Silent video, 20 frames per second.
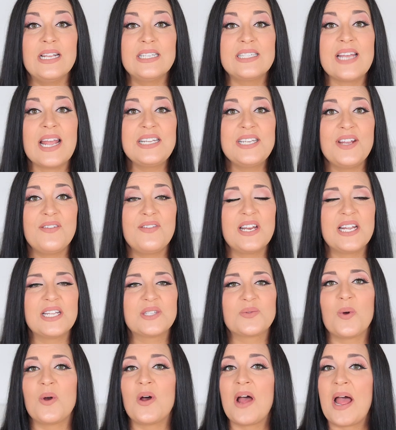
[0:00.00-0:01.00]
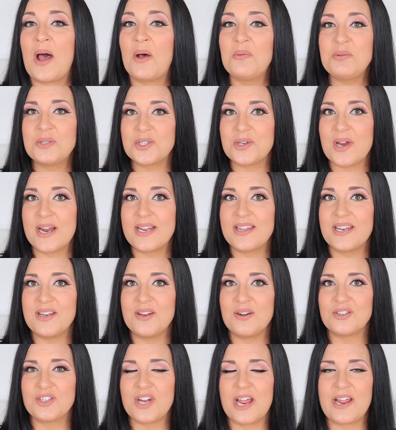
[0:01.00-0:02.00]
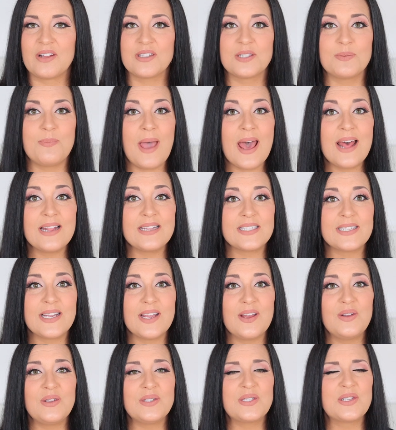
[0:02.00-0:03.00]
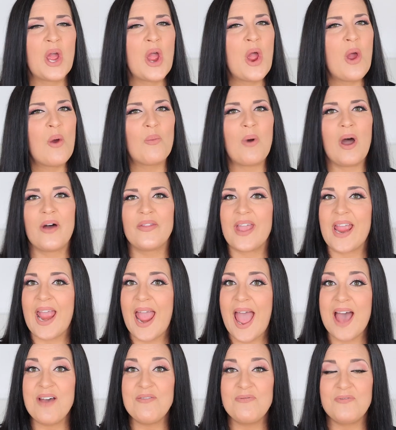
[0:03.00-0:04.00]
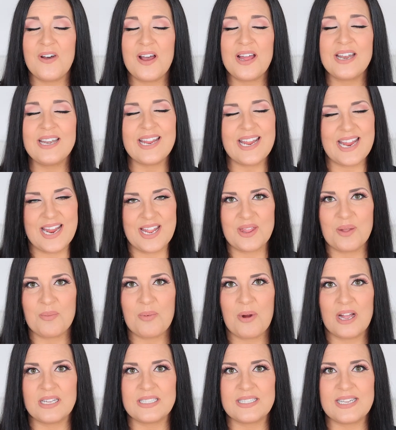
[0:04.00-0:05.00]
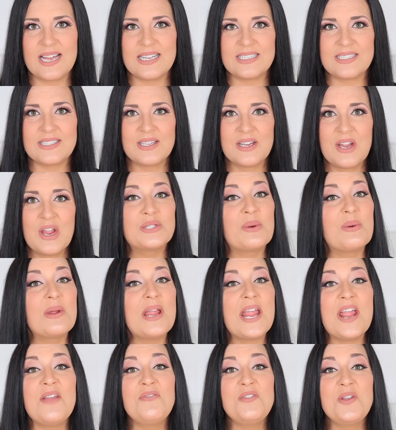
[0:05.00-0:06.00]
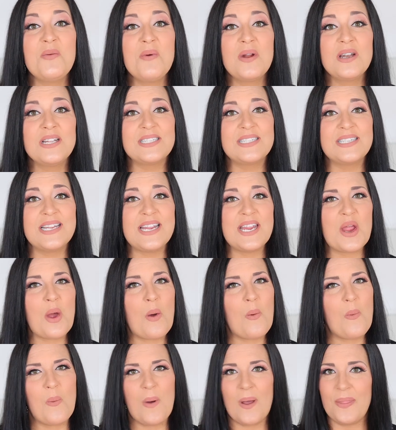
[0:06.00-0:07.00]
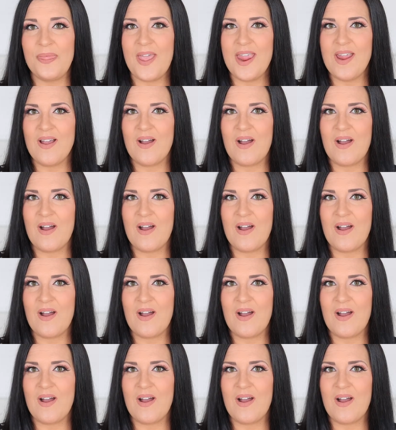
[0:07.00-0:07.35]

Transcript: These activities will help strengthen your child's math skills while they have fun in the process. So if you wanna see what they